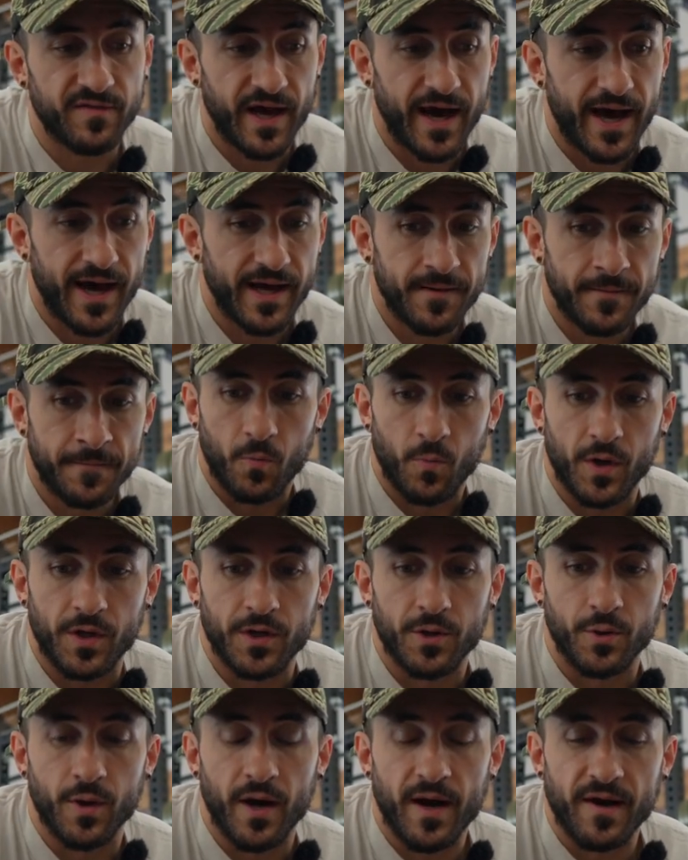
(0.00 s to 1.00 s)
that when
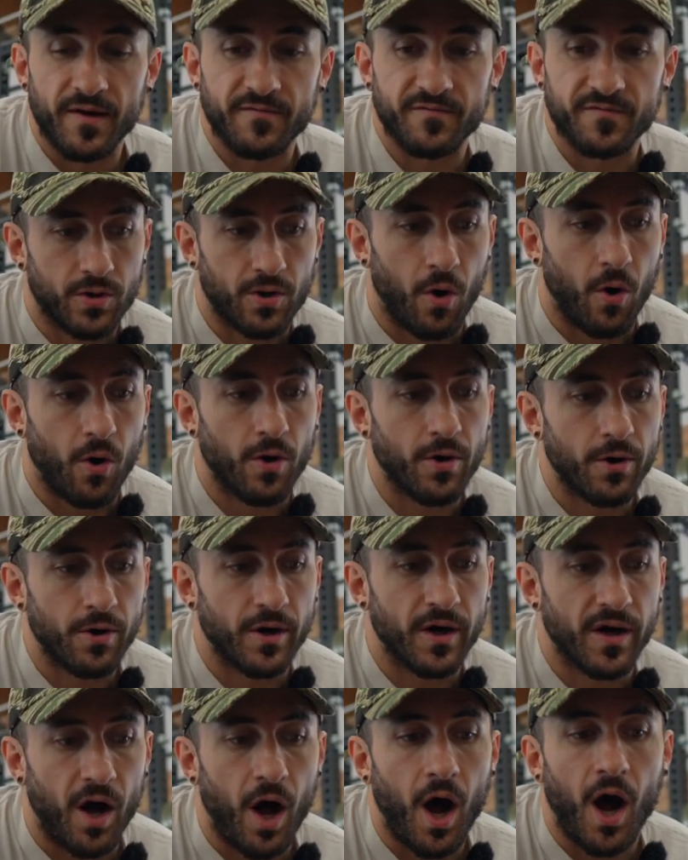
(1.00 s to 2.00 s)
you have garnered
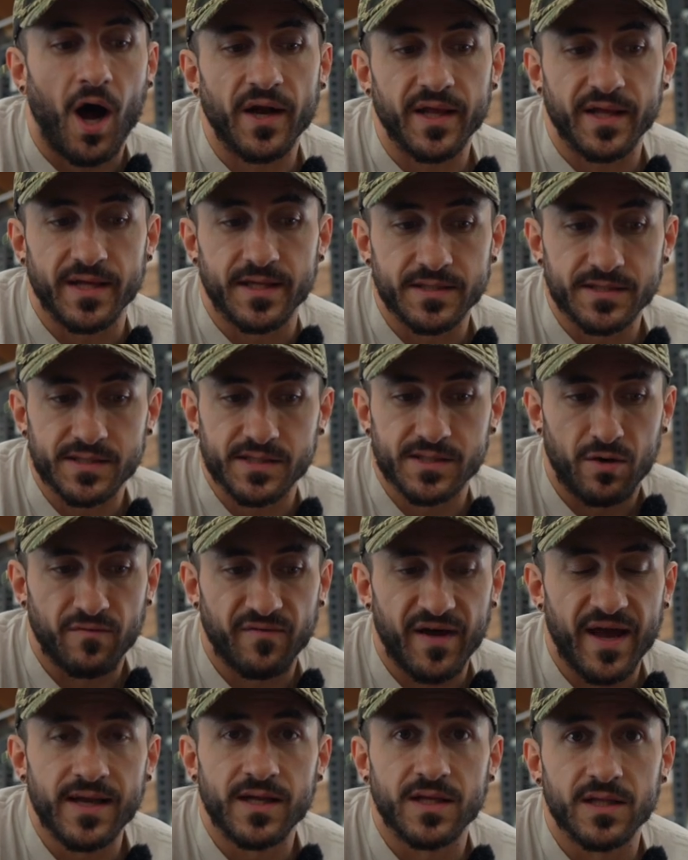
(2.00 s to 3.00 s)
an audience of
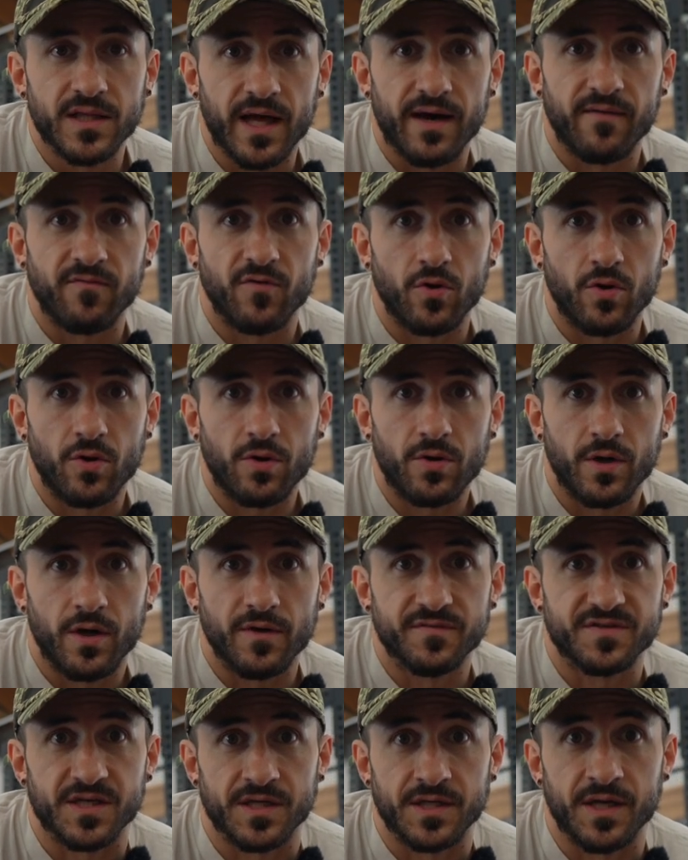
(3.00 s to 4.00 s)
any level
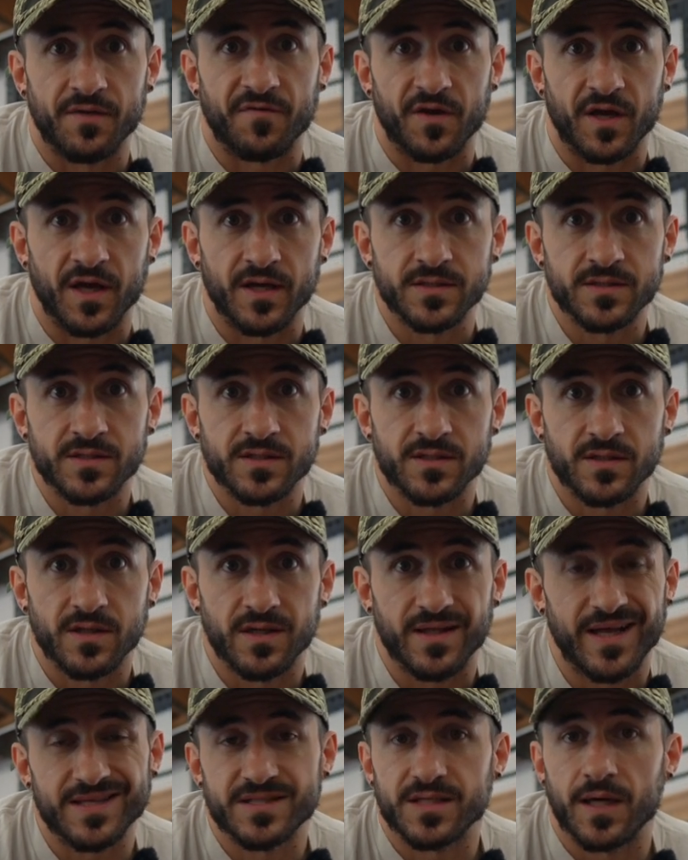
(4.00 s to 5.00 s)
of significance,
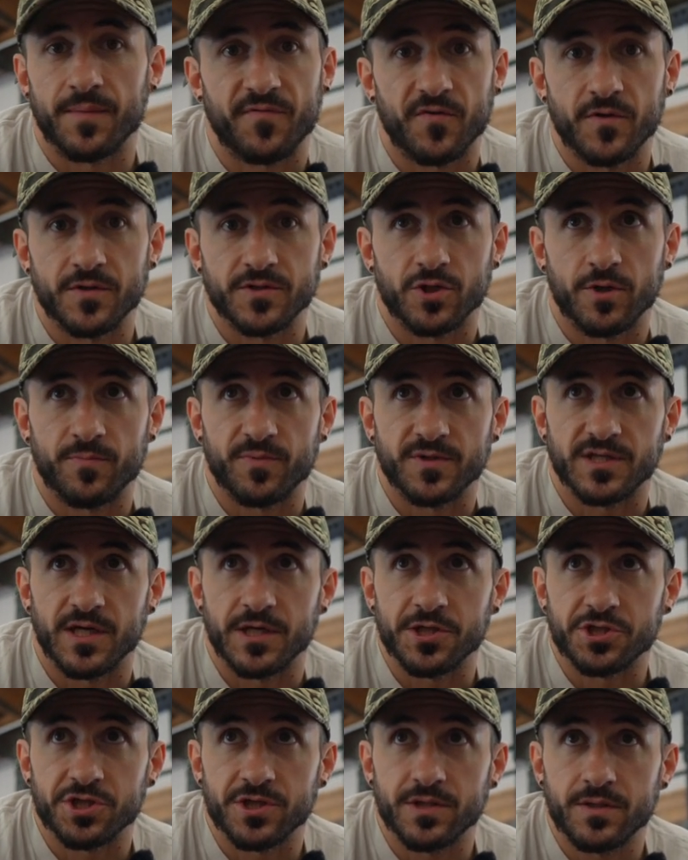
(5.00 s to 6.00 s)
and that's up for
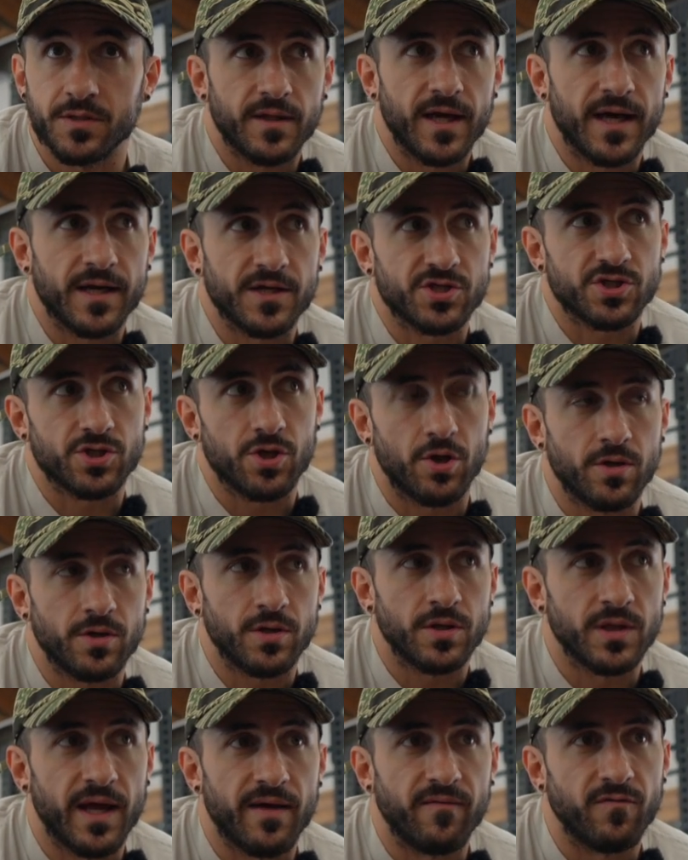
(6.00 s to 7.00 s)
interpretation, that a
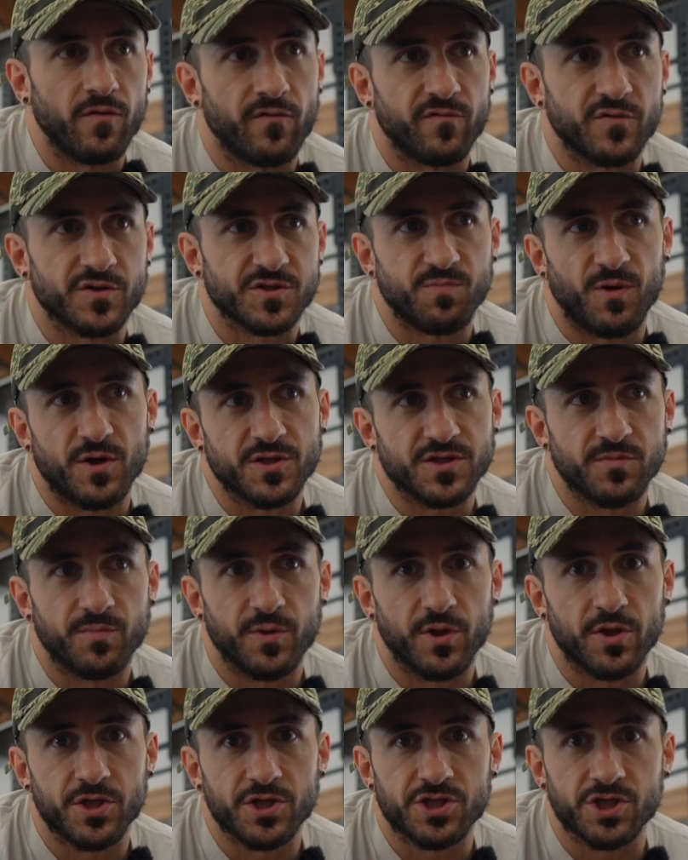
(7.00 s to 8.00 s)
certain level of
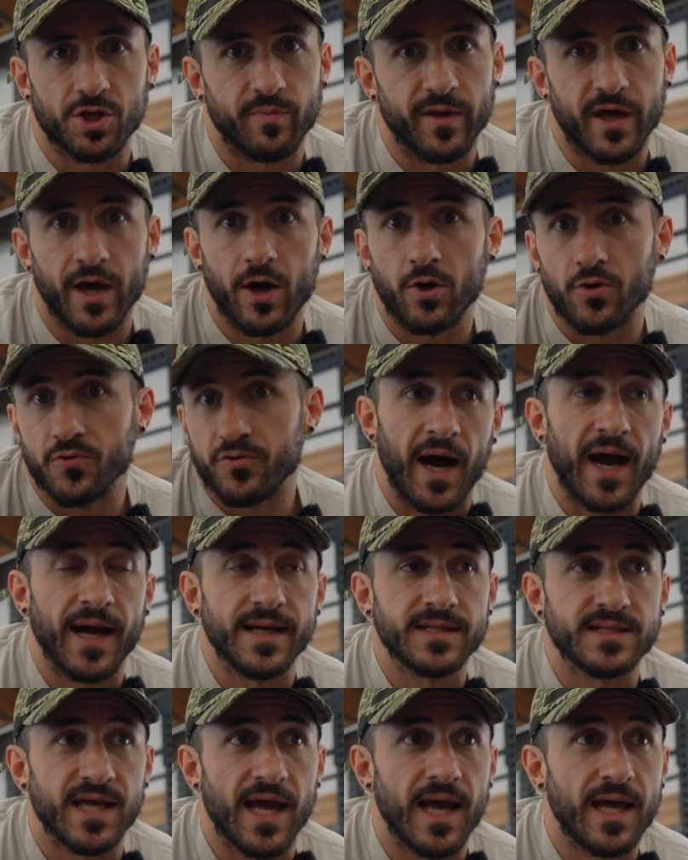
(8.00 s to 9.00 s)
responsibility shall be held.
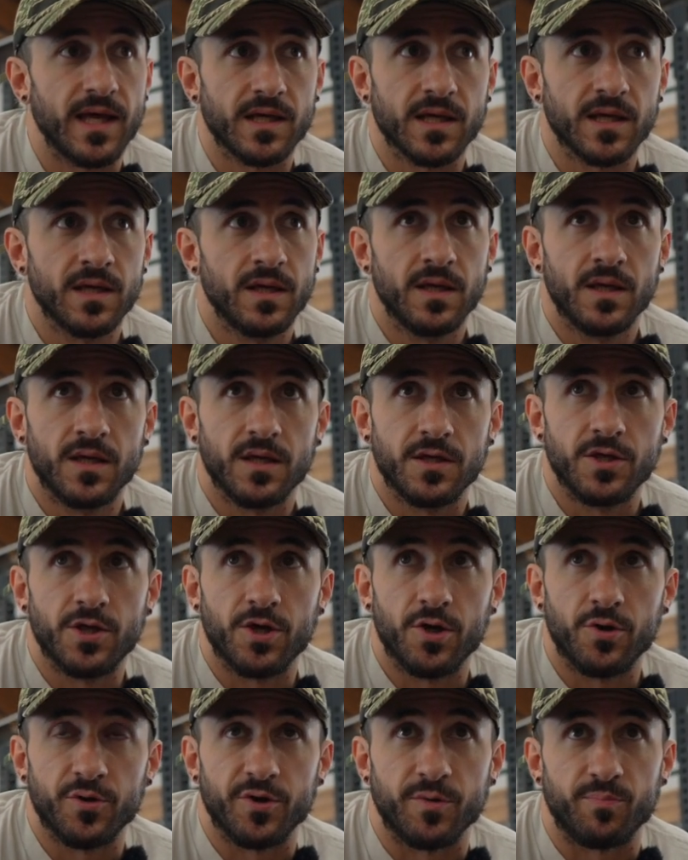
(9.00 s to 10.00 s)
I take, you
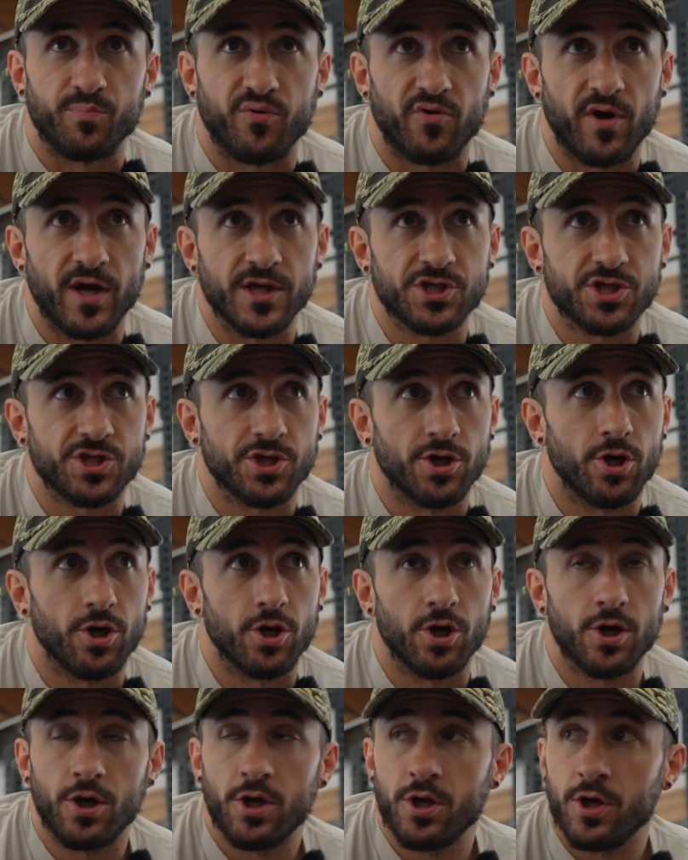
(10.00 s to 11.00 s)
know, the
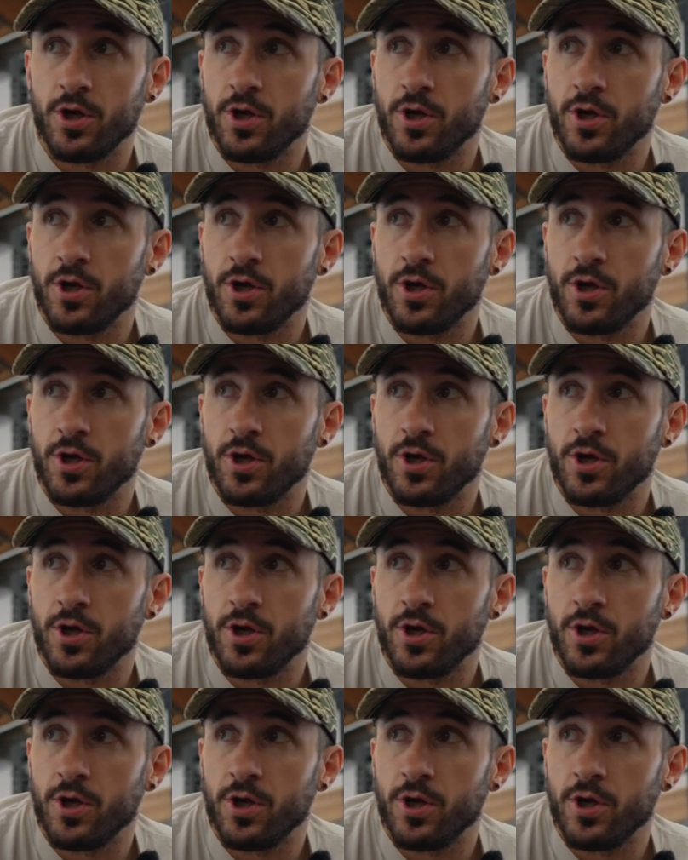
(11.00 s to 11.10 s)
pressure